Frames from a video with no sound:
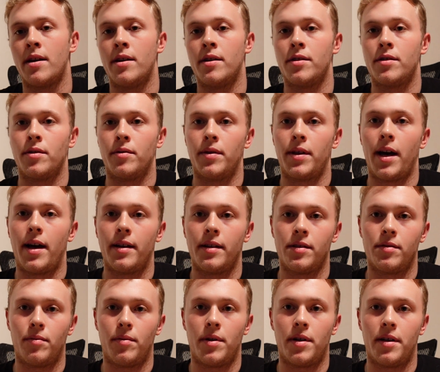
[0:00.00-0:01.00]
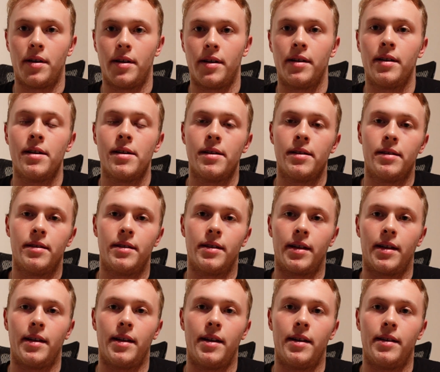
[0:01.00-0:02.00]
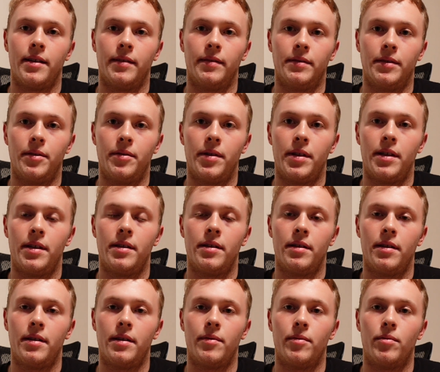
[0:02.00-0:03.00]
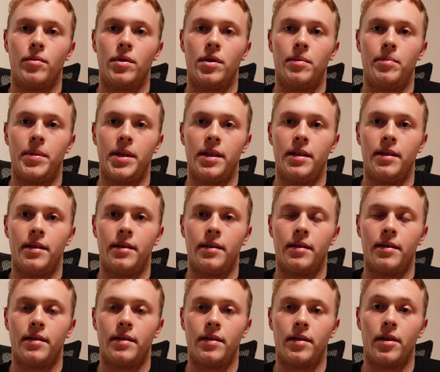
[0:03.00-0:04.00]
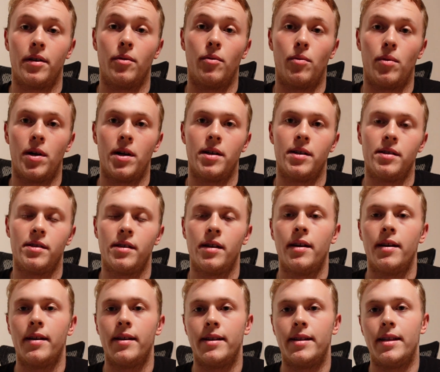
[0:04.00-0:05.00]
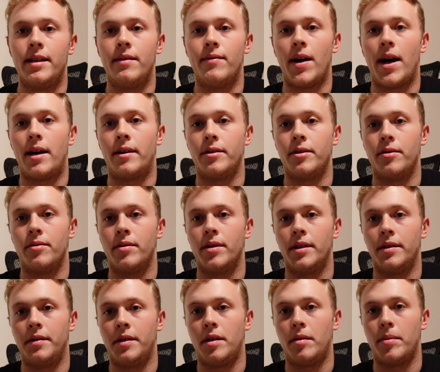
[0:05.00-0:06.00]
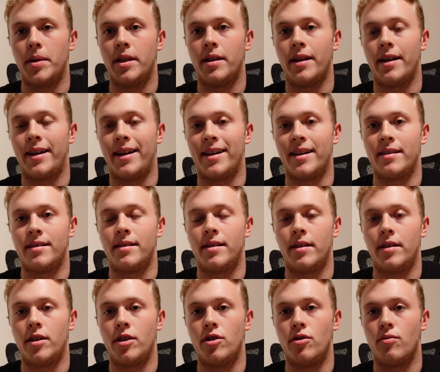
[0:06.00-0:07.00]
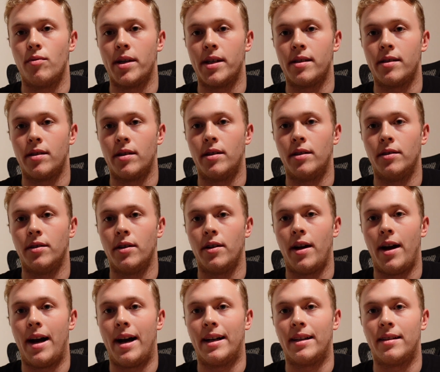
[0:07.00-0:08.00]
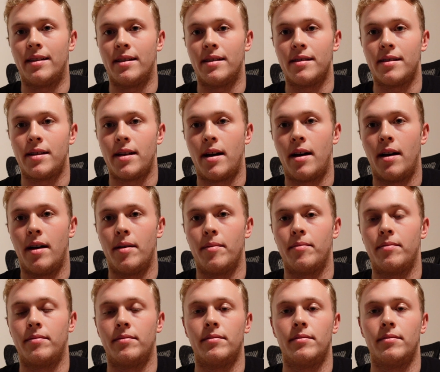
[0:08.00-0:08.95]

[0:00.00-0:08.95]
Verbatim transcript: So that is why the Canadian loonie will be, or was, devalued a little bit against the US dollar at this time.